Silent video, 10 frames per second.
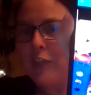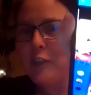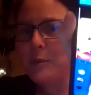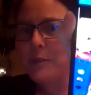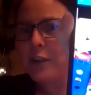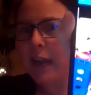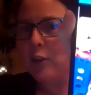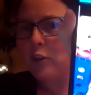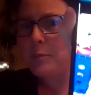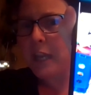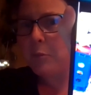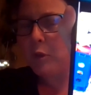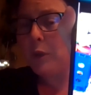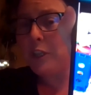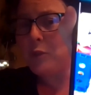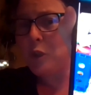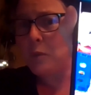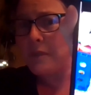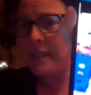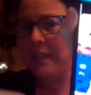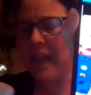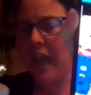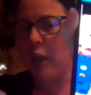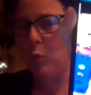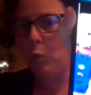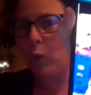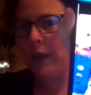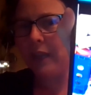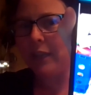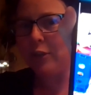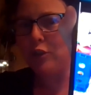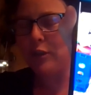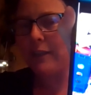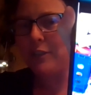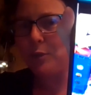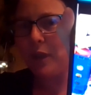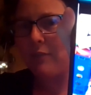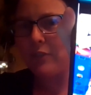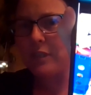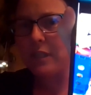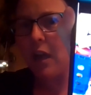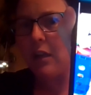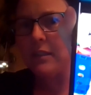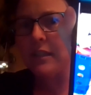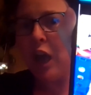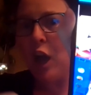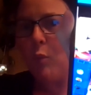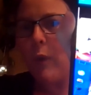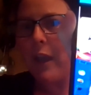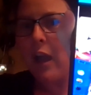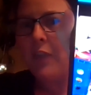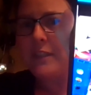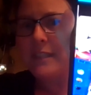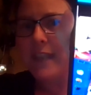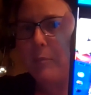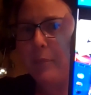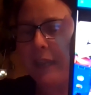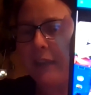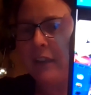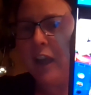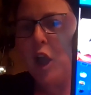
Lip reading: This was our dining room table. What you don't see is I am right here trying to do conference calls while all this is happening.